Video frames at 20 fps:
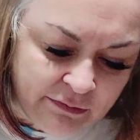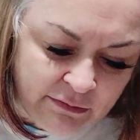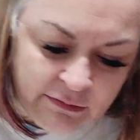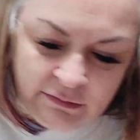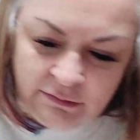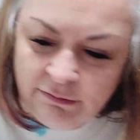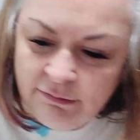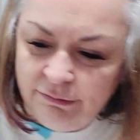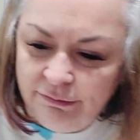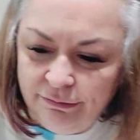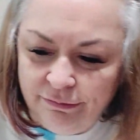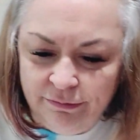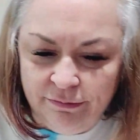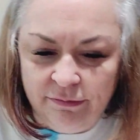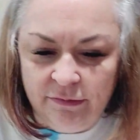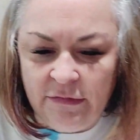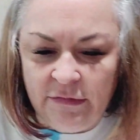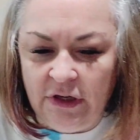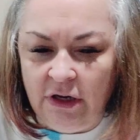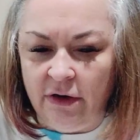
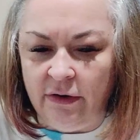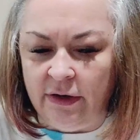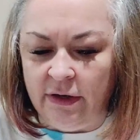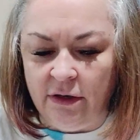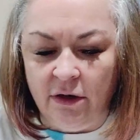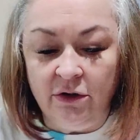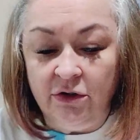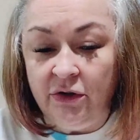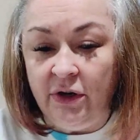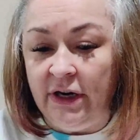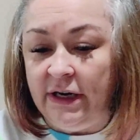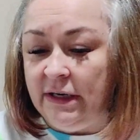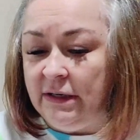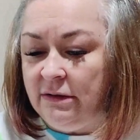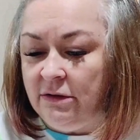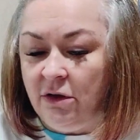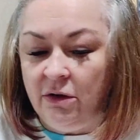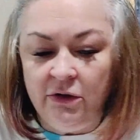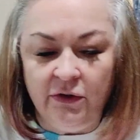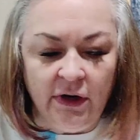All right, I'll try it.
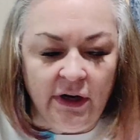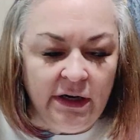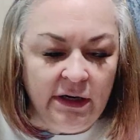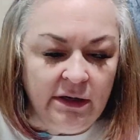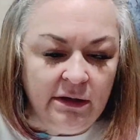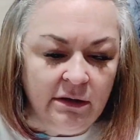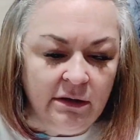Okay,